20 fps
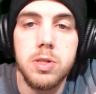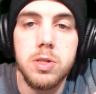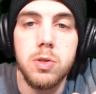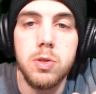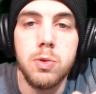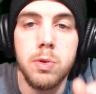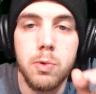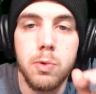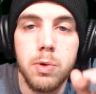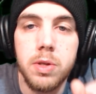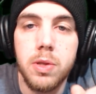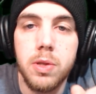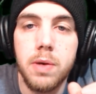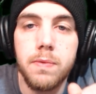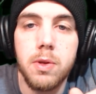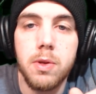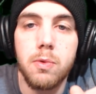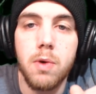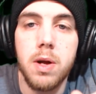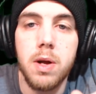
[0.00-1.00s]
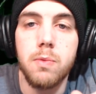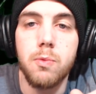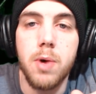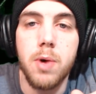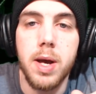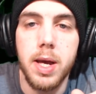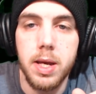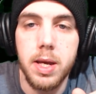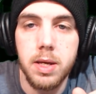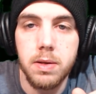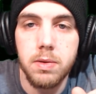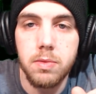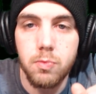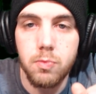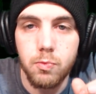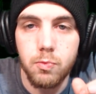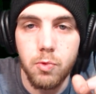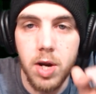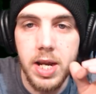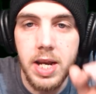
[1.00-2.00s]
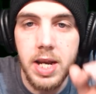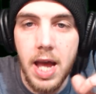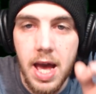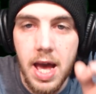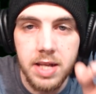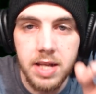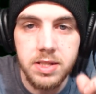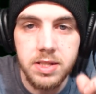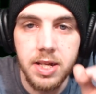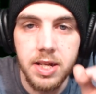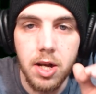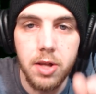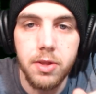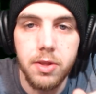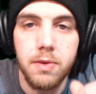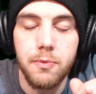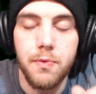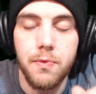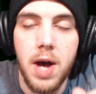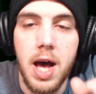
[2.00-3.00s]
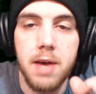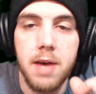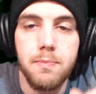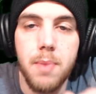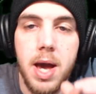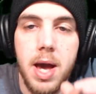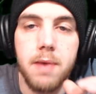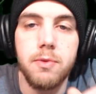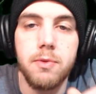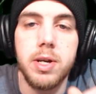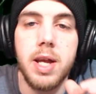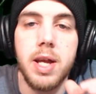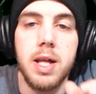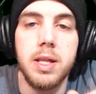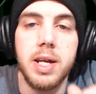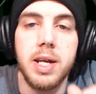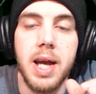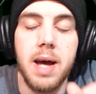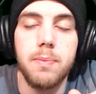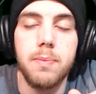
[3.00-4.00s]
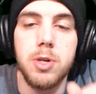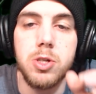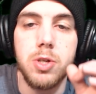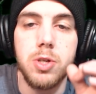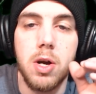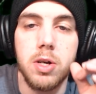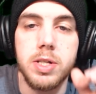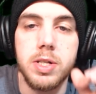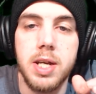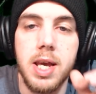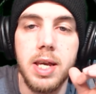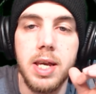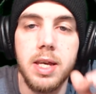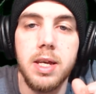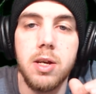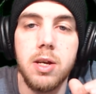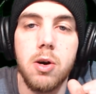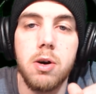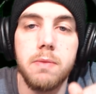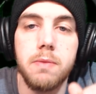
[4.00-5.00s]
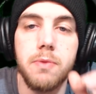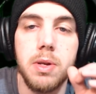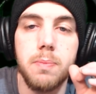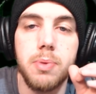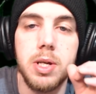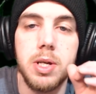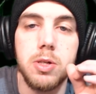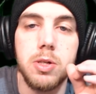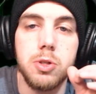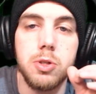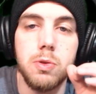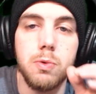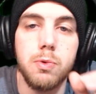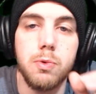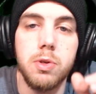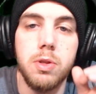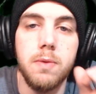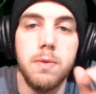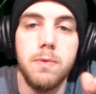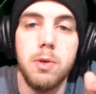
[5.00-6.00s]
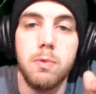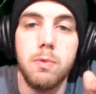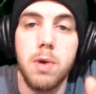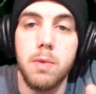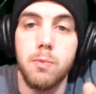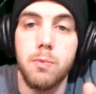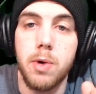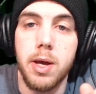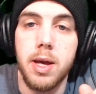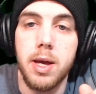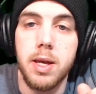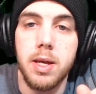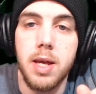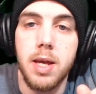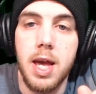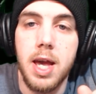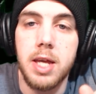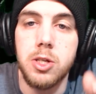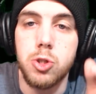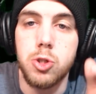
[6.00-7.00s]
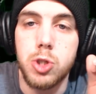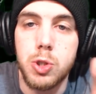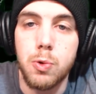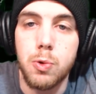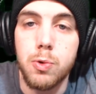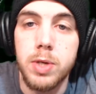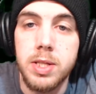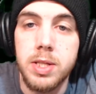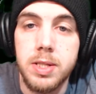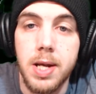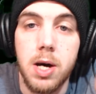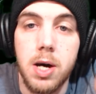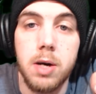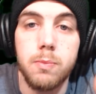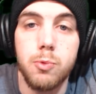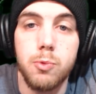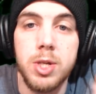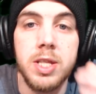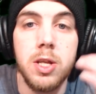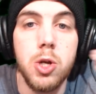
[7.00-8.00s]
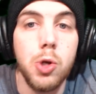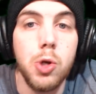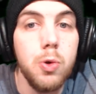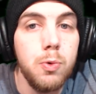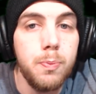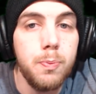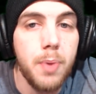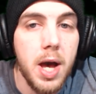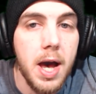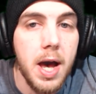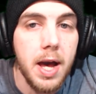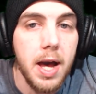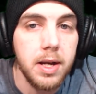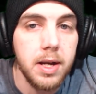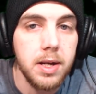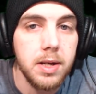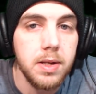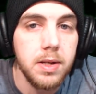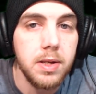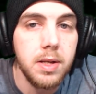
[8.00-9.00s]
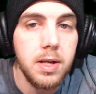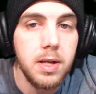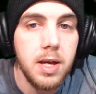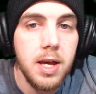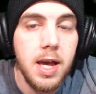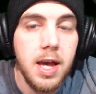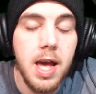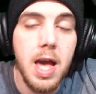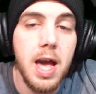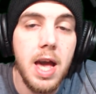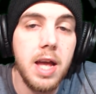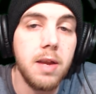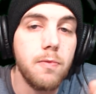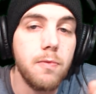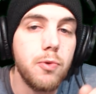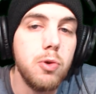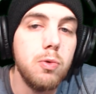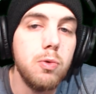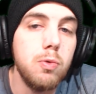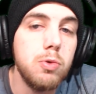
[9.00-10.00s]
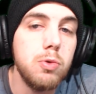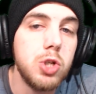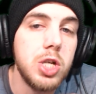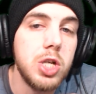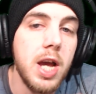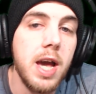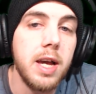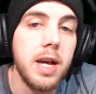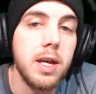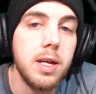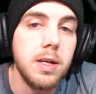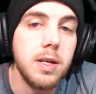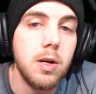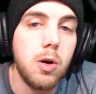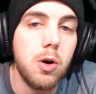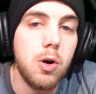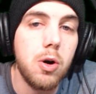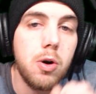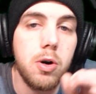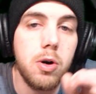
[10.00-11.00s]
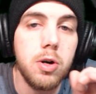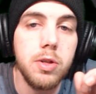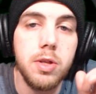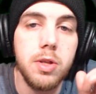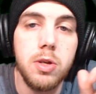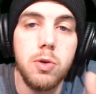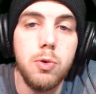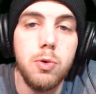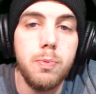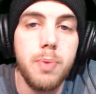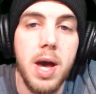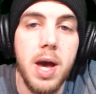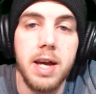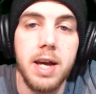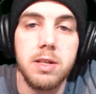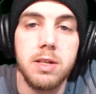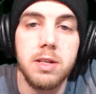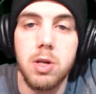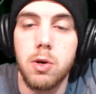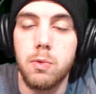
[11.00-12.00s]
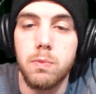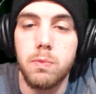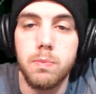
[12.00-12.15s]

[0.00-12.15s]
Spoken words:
north of the runway, right as the other 5 Maverick helicopters are taking off. It appears north of the runway and joins up with the new pack. And if you check all the new packs,